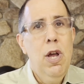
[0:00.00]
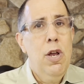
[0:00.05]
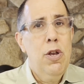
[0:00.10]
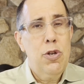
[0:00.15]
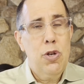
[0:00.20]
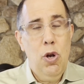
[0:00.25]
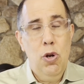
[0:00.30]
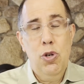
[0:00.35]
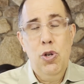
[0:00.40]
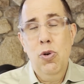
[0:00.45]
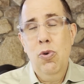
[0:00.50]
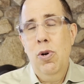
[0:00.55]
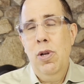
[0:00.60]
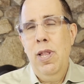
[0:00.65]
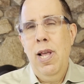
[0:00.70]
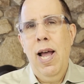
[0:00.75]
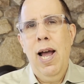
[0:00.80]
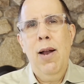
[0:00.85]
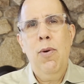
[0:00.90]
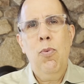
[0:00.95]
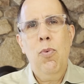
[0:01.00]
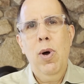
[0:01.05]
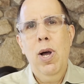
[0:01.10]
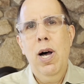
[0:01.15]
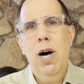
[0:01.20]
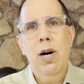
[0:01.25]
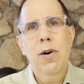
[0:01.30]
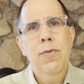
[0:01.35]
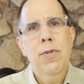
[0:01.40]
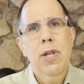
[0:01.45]
So doing that
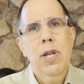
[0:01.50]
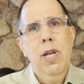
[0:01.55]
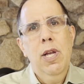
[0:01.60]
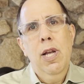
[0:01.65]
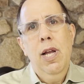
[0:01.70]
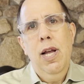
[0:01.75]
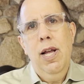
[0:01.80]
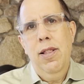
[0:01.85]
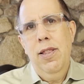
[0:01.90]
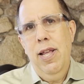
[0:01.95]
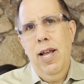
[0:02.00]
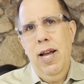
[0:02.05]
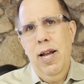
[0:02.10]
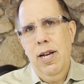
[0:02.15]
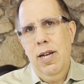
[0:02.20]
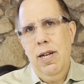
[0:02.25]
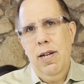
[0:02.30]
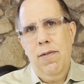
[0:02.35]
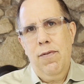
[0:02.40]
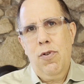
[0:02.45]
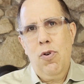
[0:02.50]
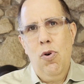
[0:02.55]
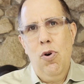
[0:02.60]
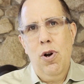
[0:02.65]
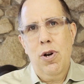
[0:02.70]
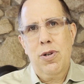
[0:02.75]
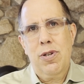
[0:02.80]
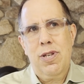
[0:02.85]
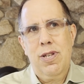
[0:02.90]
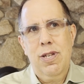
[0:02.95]
well, and then of
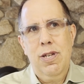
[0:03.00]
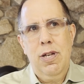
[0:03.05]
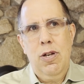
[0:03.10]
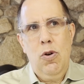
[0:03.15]
course